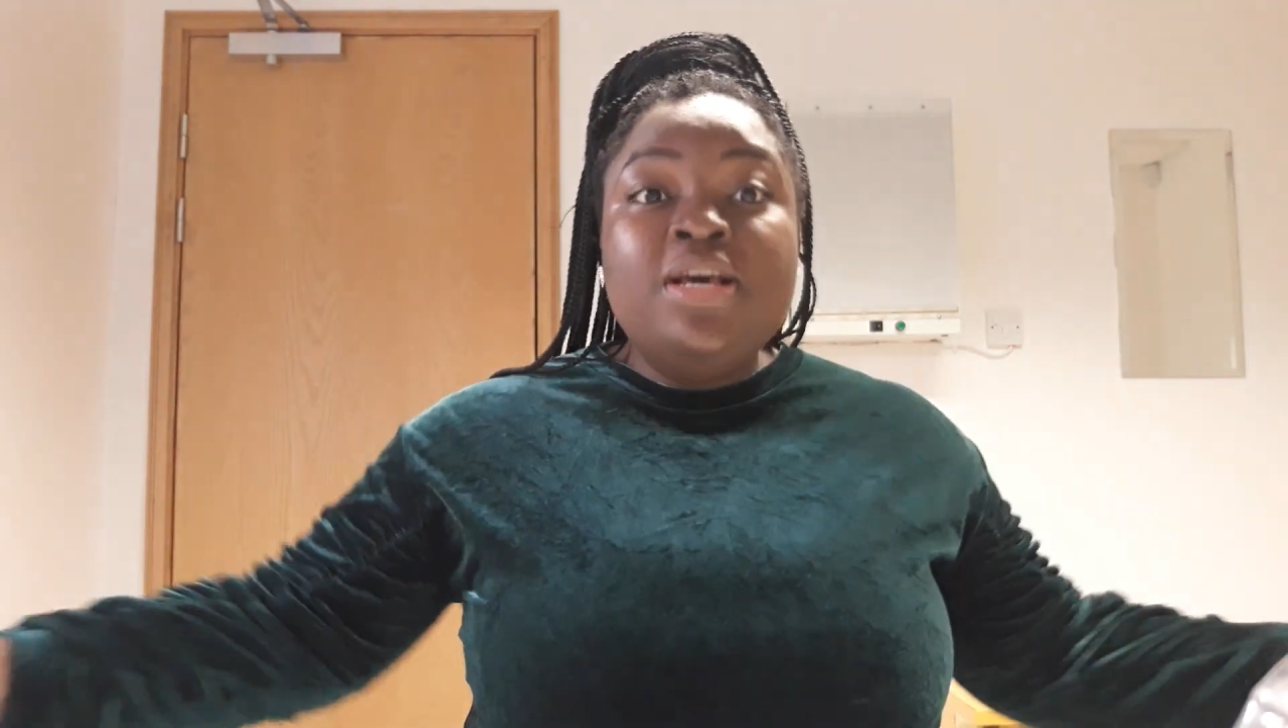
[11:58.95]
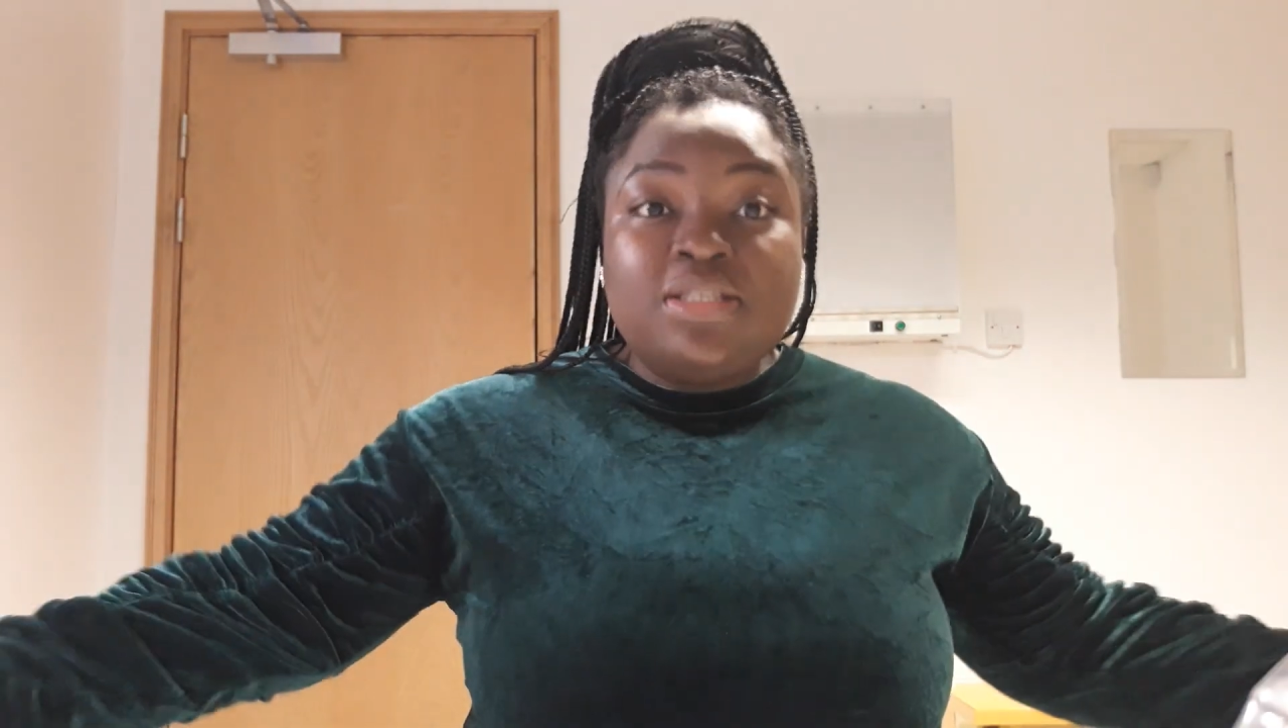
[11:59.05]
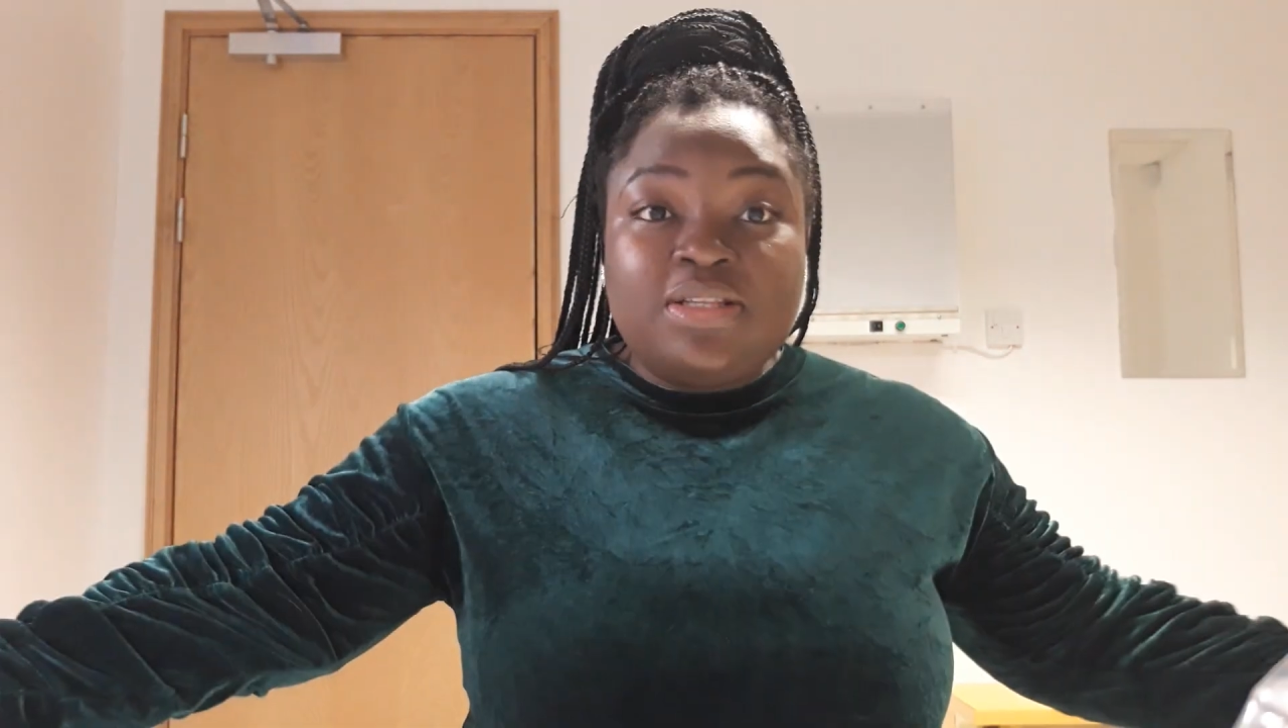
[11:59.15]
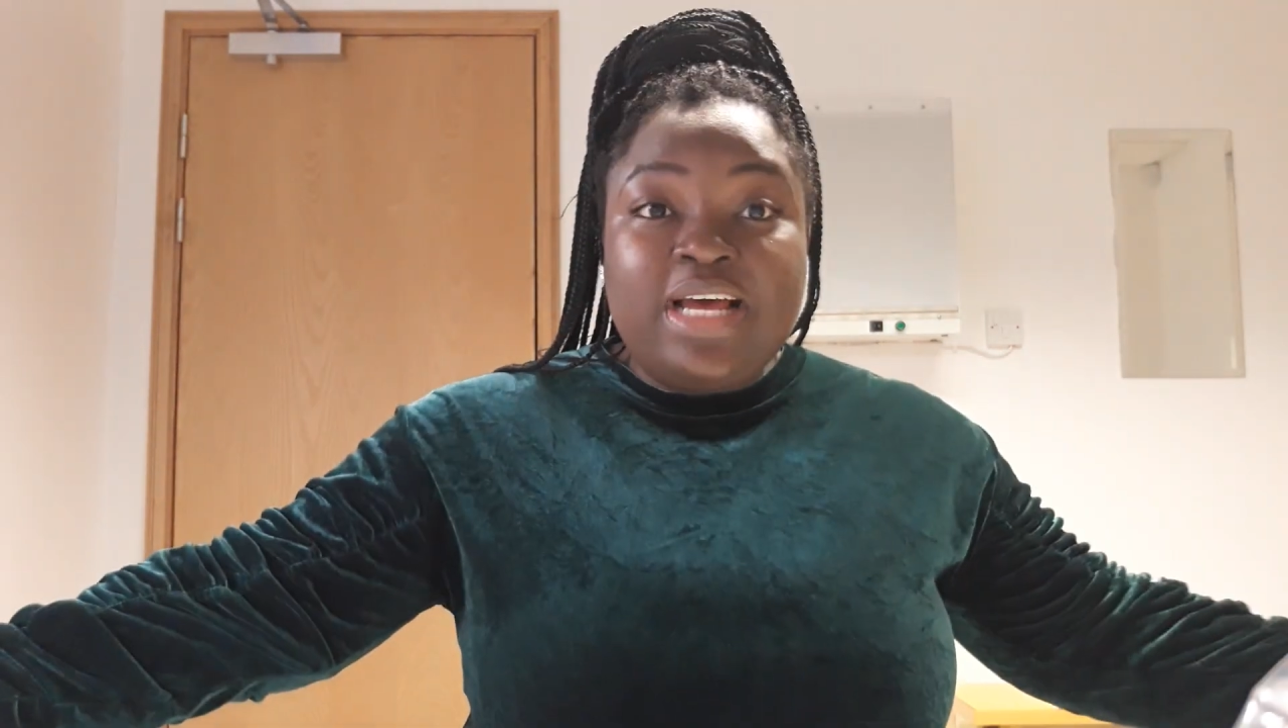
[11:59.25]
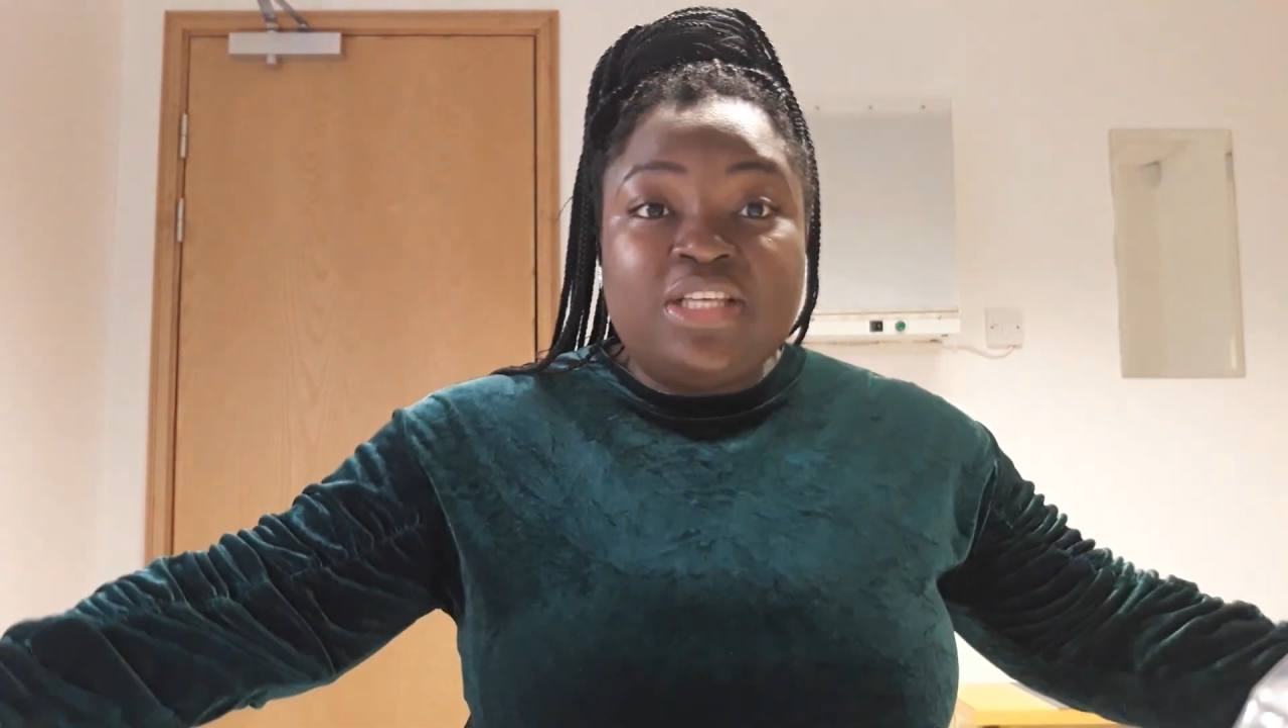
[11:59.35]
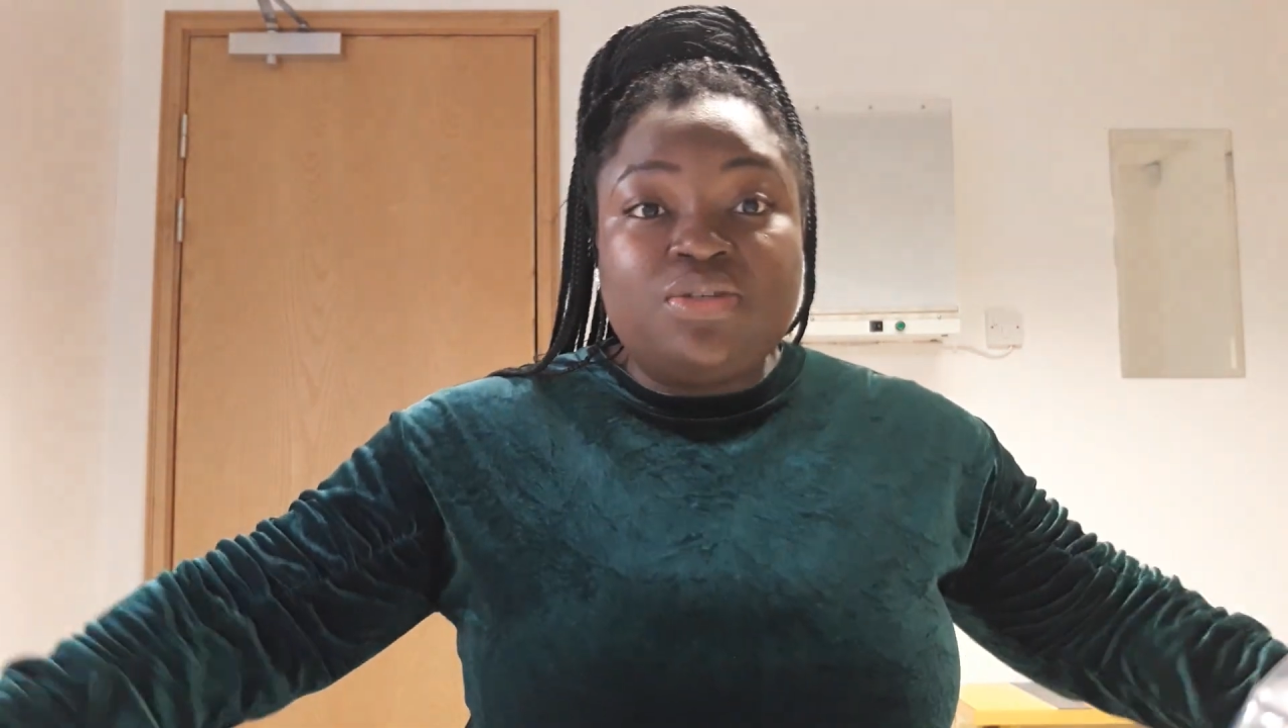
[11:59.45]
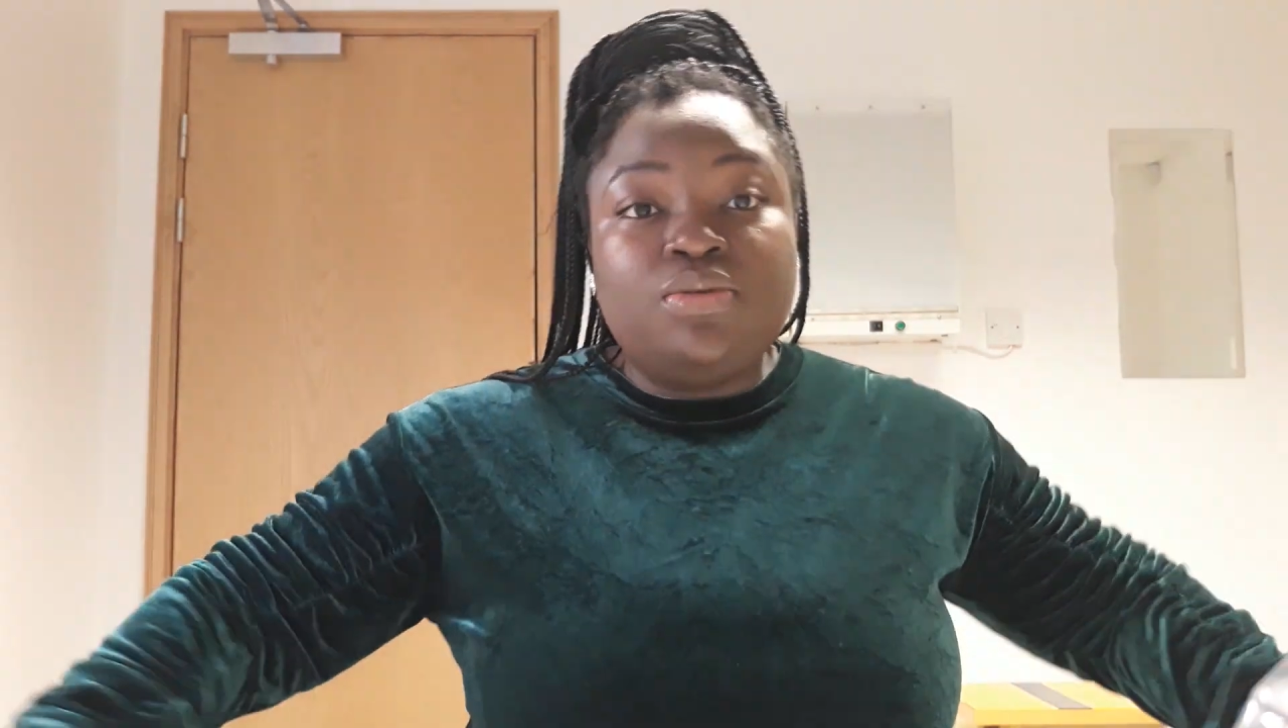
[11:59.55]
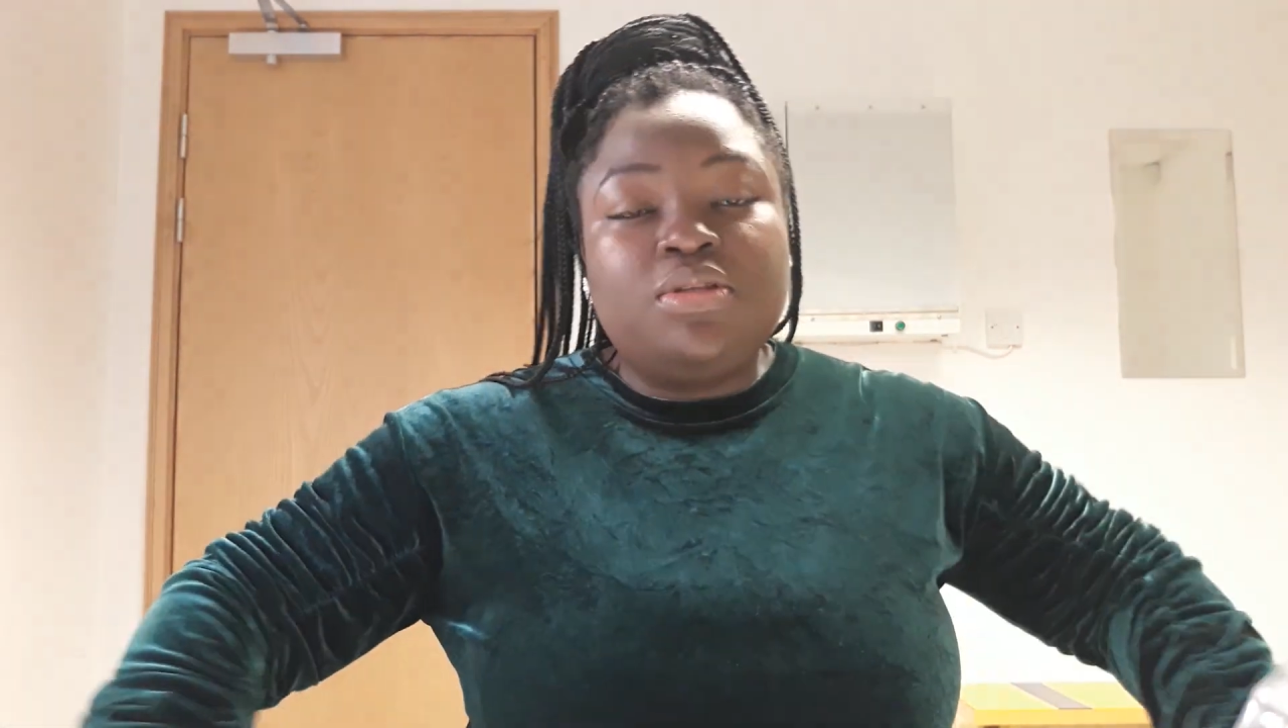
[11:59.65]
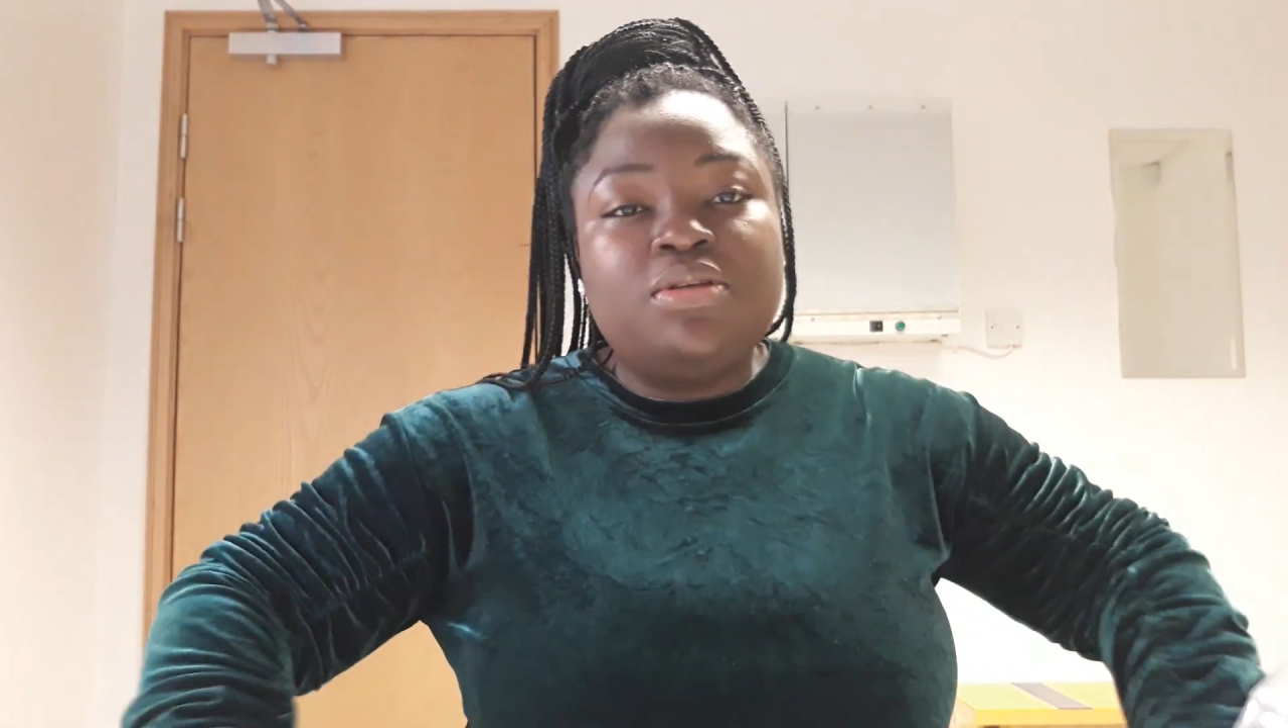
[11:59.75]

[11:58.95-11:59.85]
So that's good.